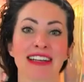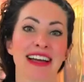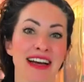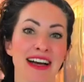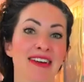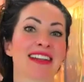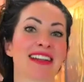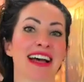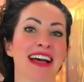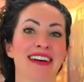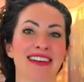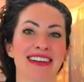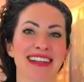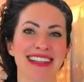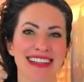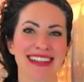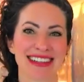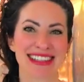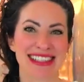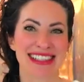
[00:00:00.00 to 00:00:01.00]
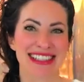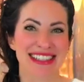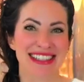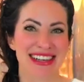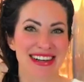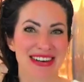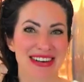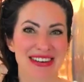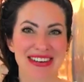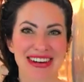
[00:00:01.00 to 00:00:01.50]
out loud. They're
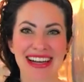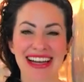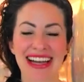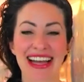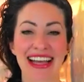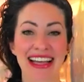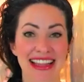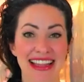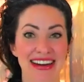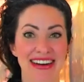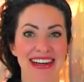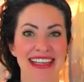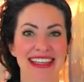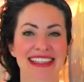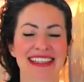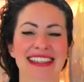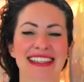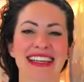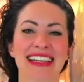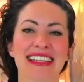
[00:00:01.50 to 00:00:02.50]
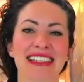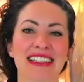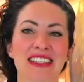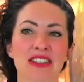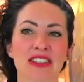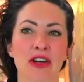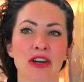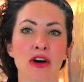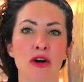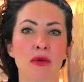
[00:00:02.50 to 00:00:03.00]
so hilarious and
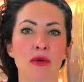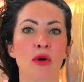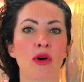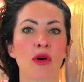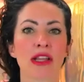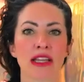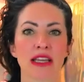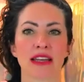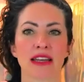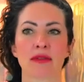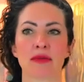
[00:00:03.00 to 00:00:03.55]
so poignant.